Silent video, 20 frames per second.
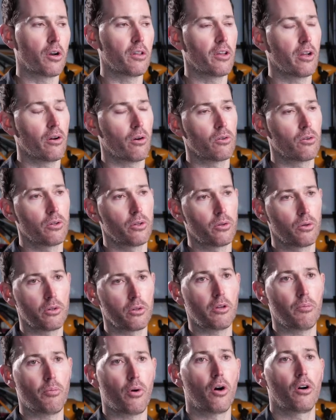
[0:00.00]
They are
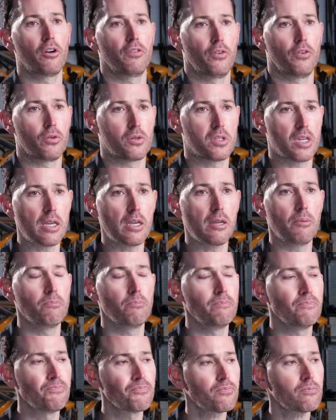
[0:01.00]
literally part of your
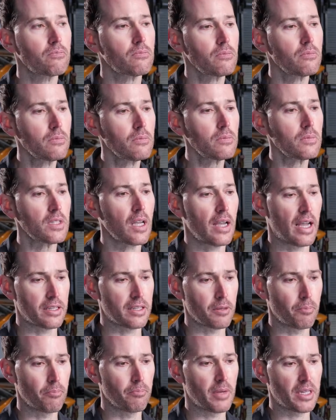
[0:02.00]
team as
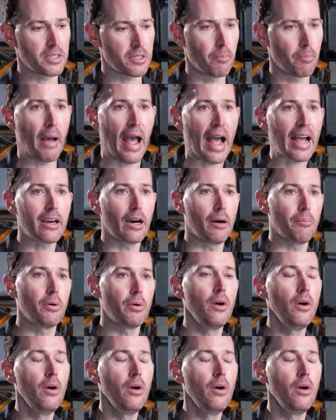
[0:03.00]
a backup.